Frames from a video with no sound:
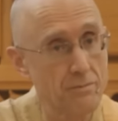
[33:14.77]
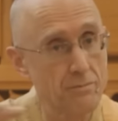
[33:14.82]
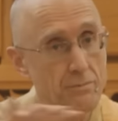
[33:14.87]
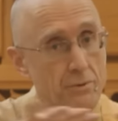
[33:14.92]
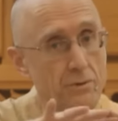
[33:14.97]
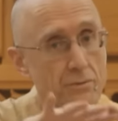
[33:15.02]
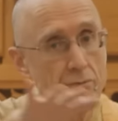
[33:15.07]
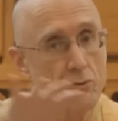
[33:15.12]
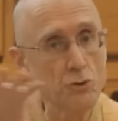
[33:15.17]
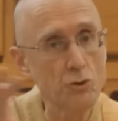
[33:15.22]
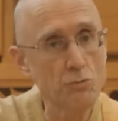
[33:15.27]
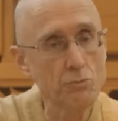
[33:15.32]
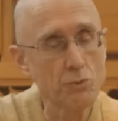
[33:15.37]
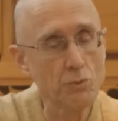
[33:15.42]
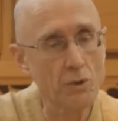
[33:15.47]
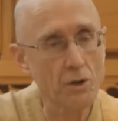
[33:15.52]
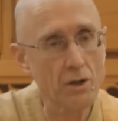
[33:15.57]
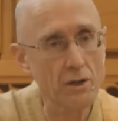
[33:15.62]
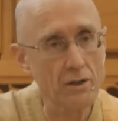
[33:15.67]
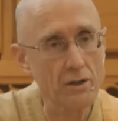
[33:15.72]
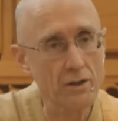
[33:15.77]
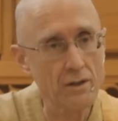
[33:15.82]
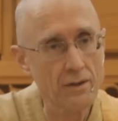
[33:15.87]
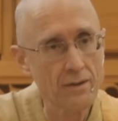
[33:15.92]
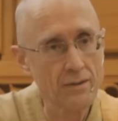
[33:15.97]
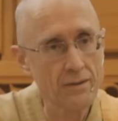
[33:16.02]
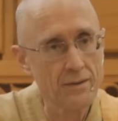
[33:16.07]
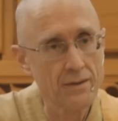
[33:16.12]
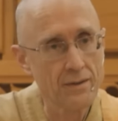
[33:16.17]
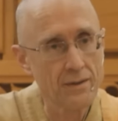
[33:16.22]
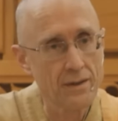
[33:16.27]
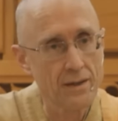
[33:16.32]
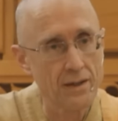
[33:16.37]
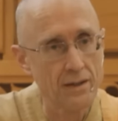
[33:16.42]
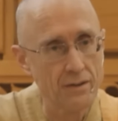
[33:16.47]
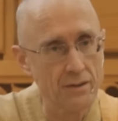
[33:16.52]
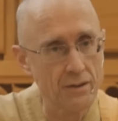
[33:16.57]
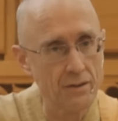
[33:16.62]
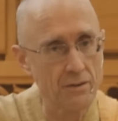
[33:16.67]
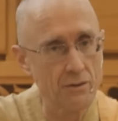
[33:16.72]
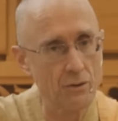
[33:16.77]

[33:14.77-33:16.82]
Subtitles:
perfumed water, and then